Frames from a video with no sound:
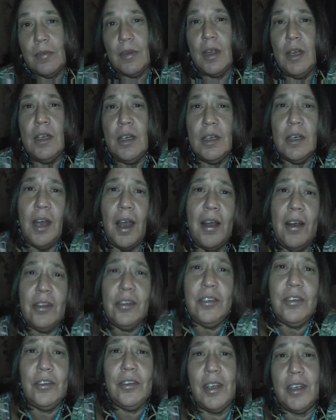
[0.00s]
And I'd
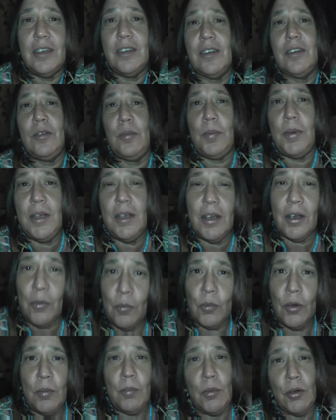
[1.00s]
also like to speak
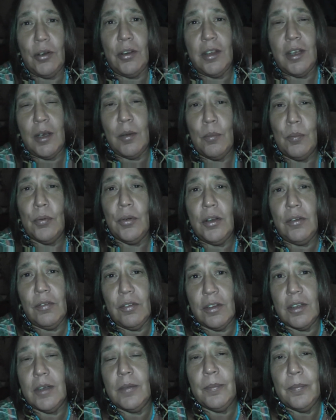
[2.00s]
on one more thing
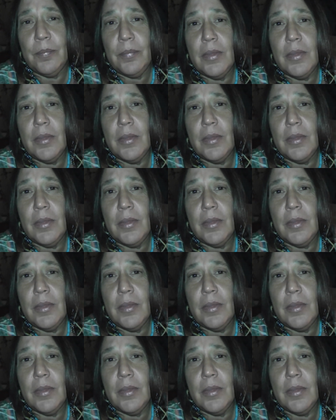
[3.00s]
briefly.